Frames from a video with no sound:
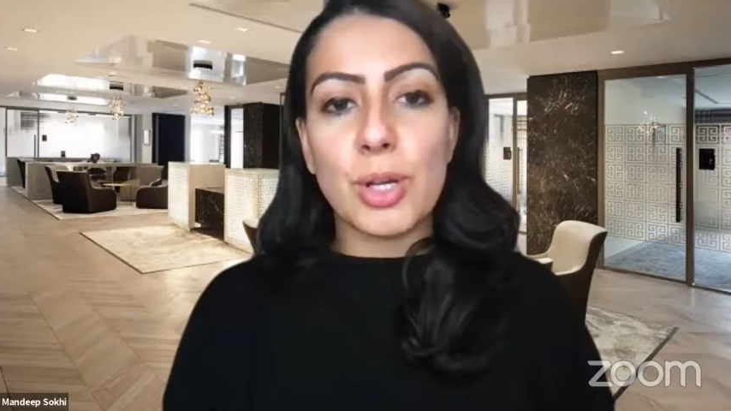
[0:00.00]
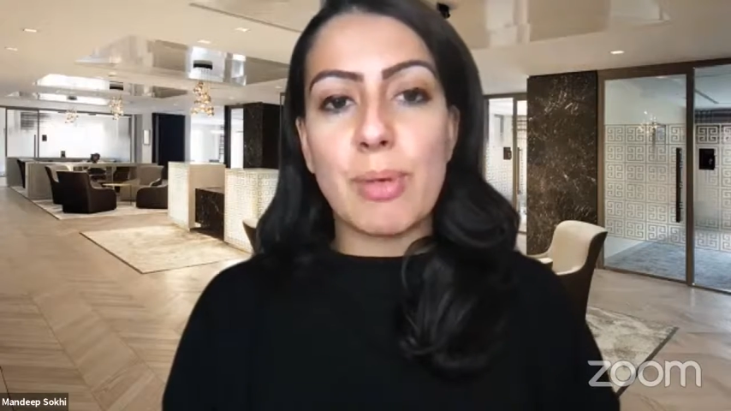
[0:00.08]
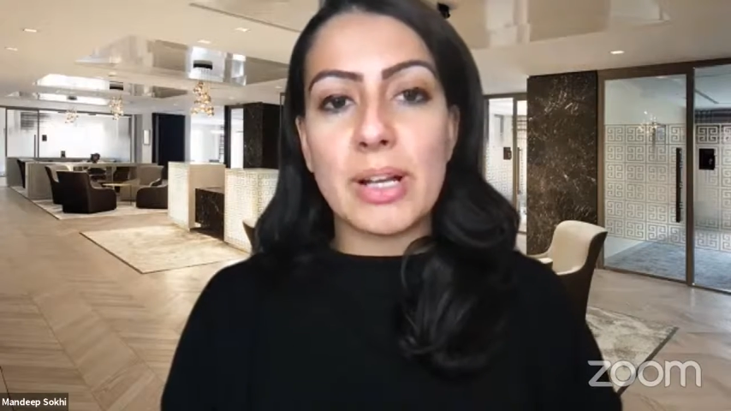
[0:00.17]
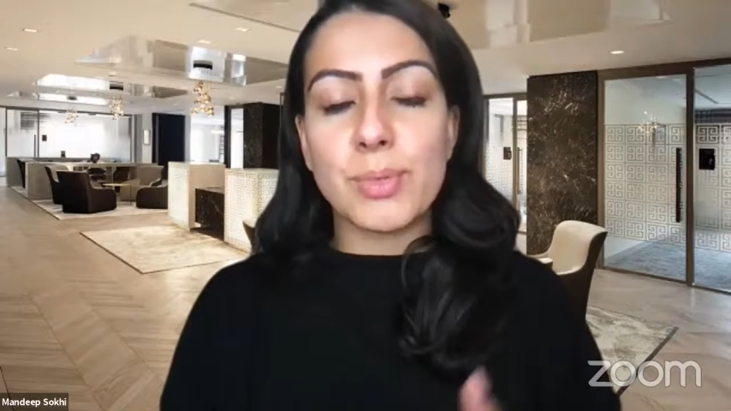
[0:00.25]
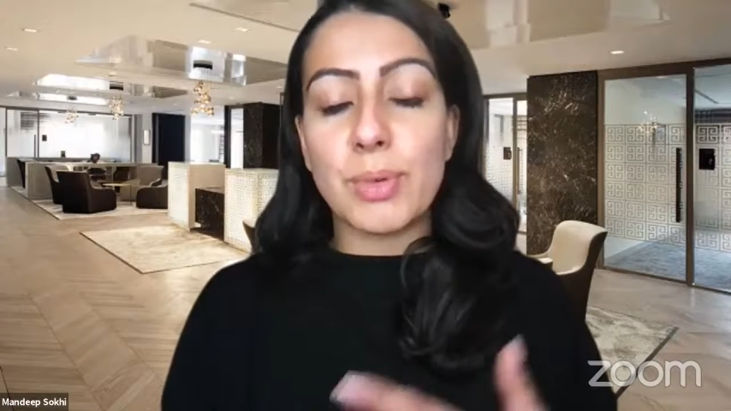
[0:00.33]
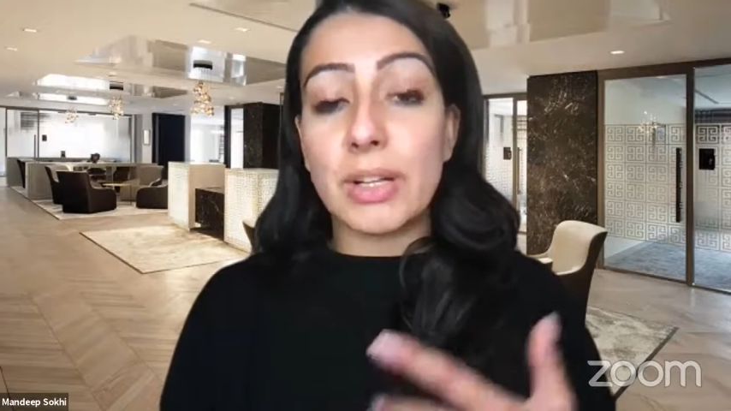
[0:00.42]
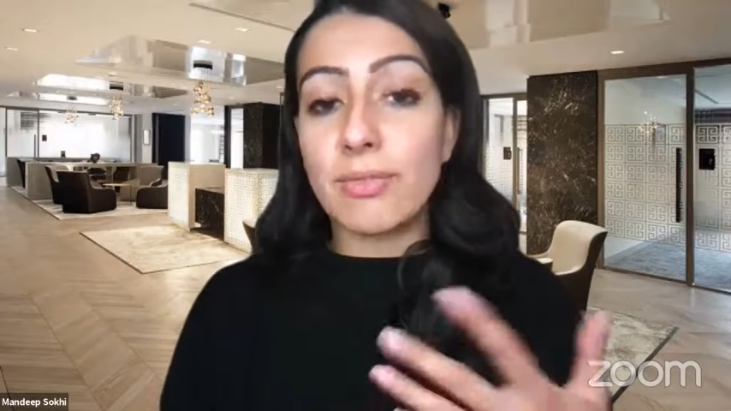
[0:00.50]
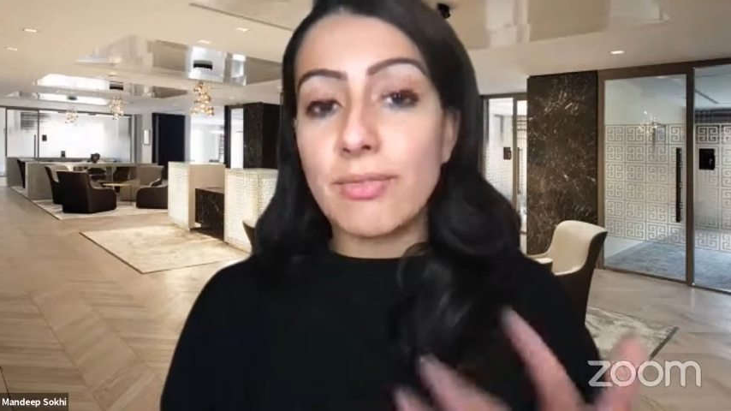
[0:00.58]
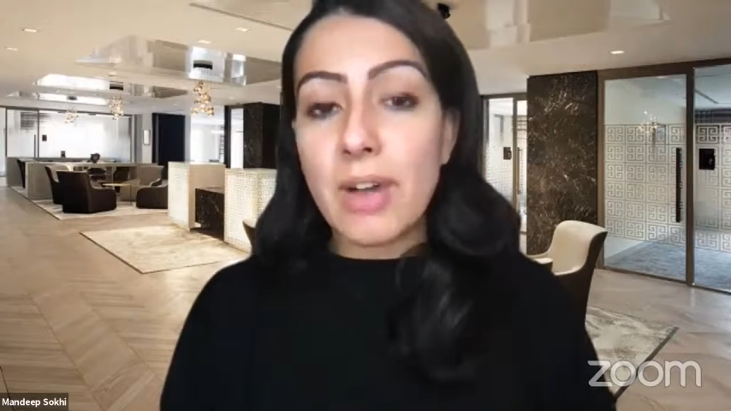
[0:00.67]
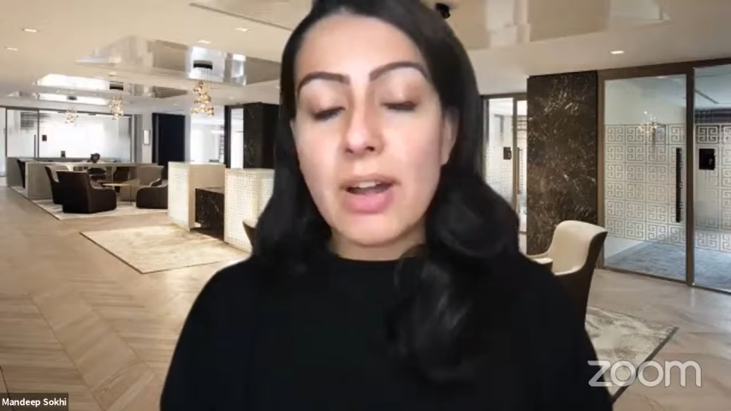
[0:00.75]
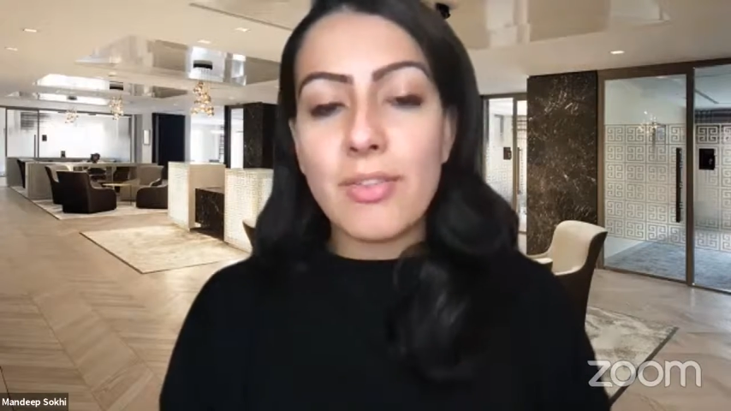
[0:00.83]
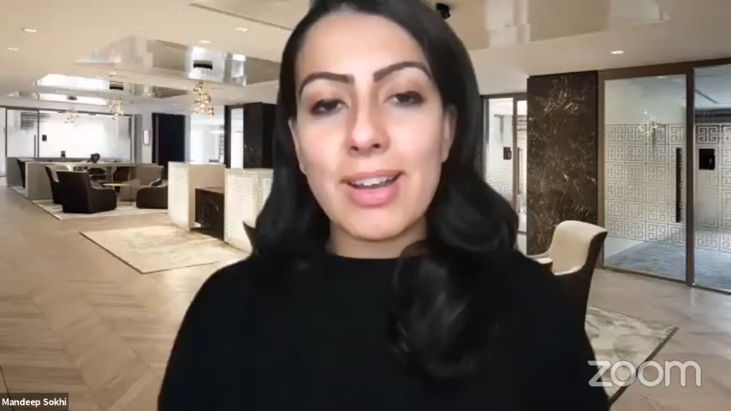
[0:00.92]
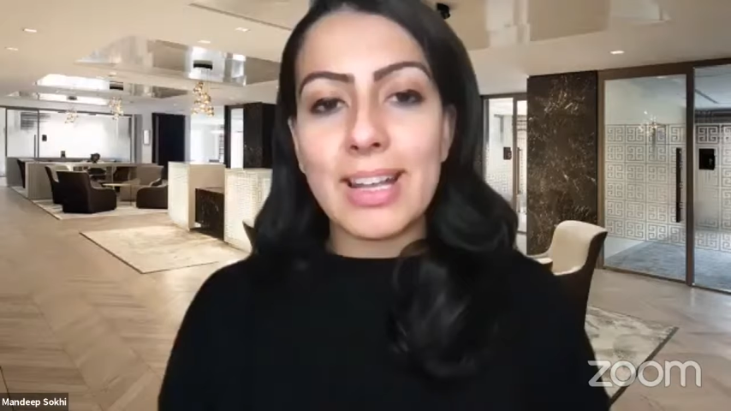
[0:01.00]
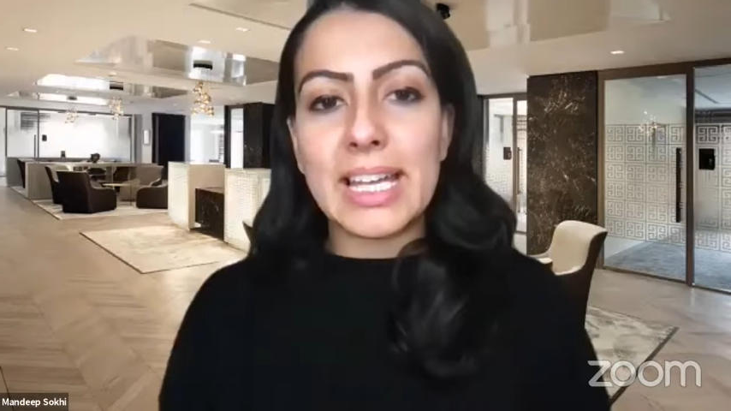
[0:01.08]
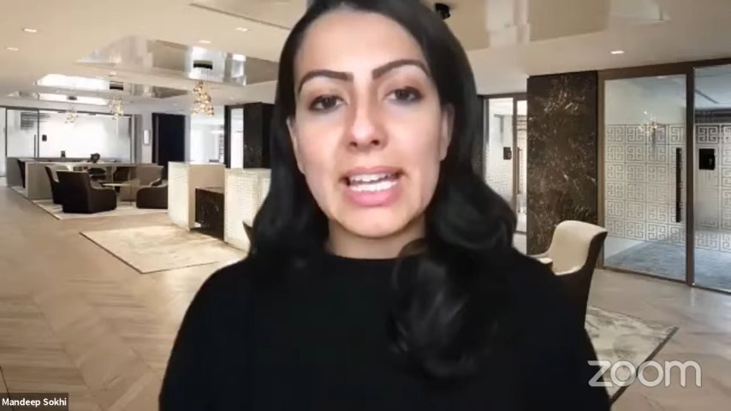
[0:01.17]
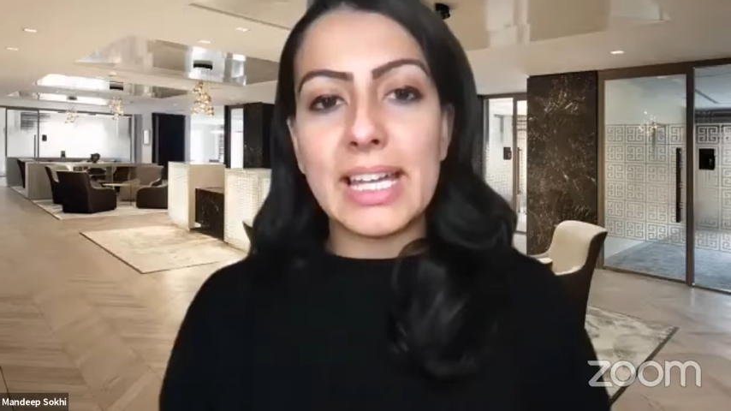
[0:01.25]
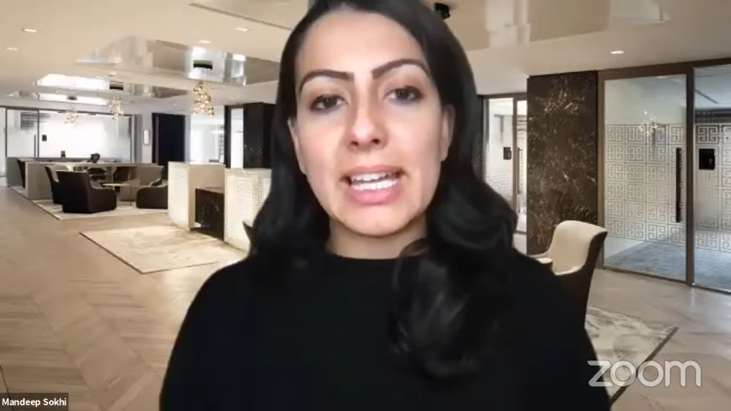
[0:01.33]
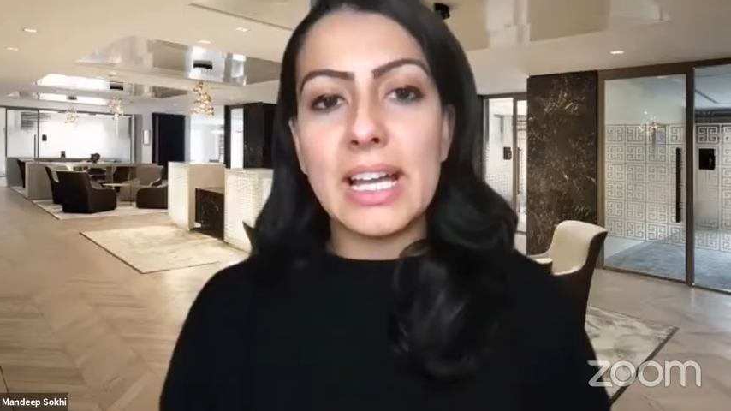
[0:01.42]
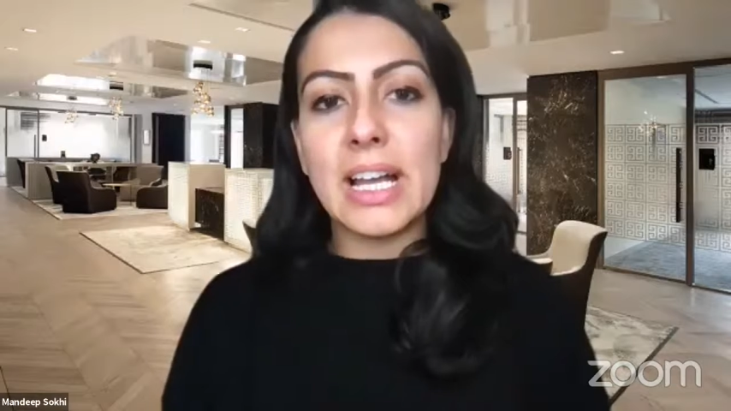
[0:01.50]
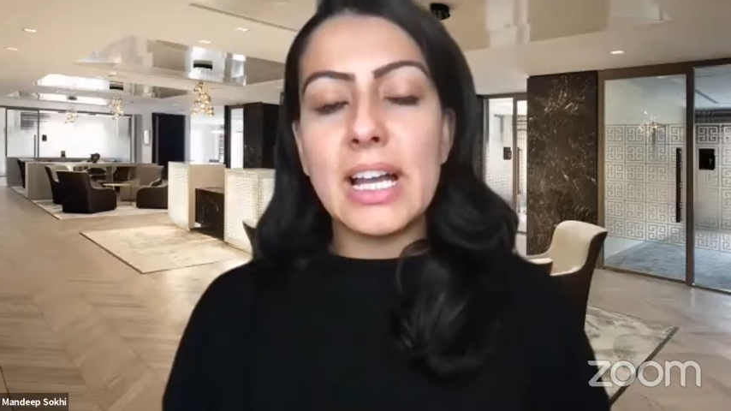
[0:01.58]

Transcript: about as well, very, very key.